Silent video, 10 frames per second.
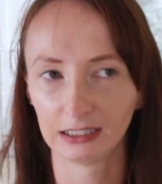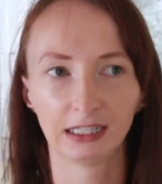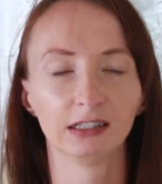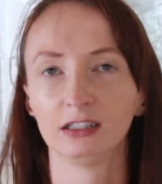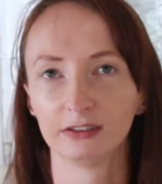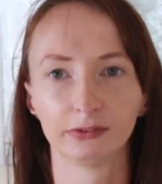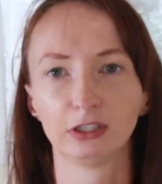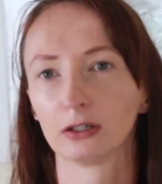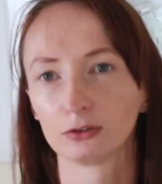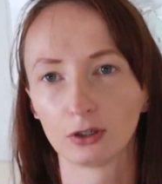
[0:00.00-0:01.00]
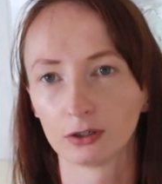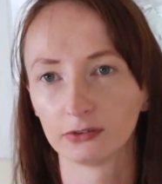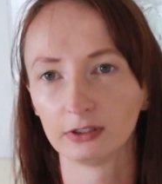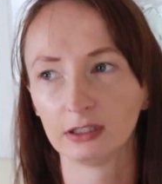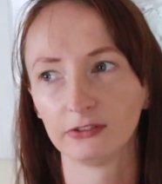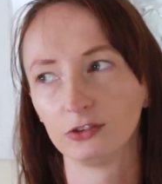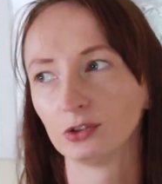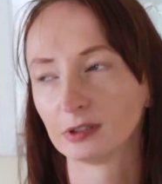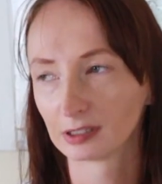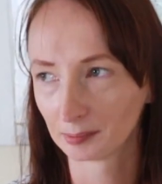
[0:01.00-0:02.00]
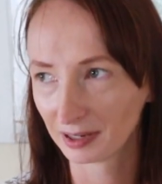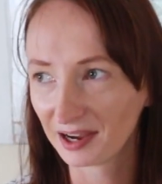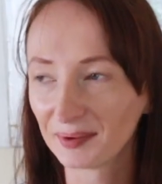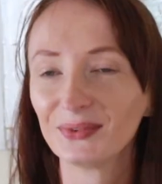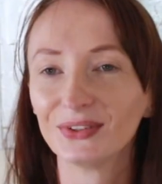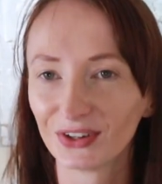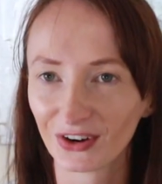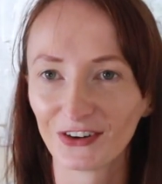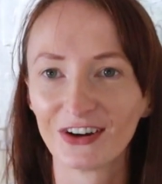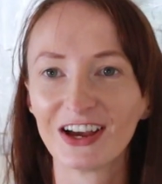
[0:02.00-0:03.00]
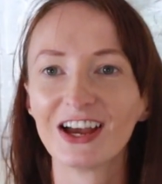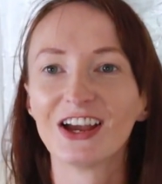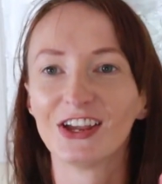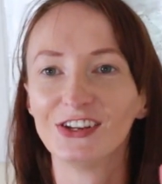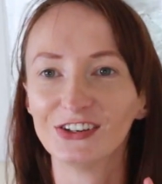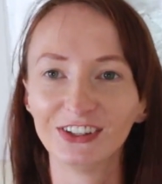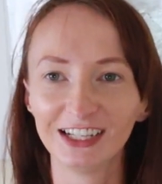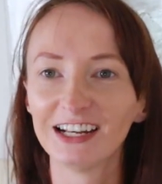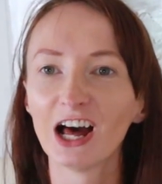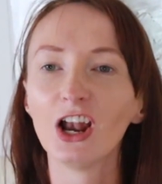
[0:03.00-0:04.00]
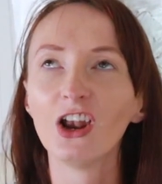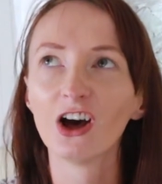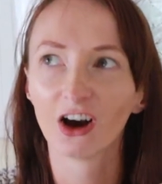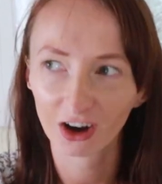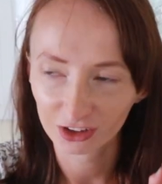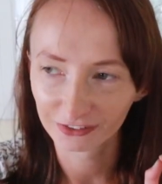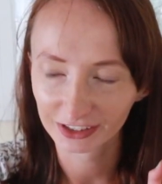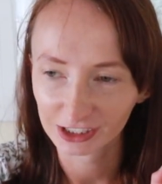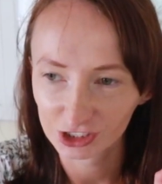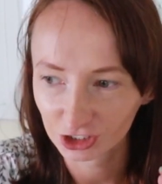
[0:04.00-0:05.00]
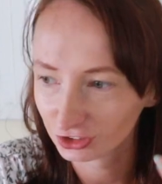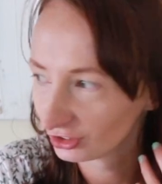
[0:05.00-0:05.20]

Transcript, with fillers: I can't live without coffee. If you are a mom, you know you need a lot of energy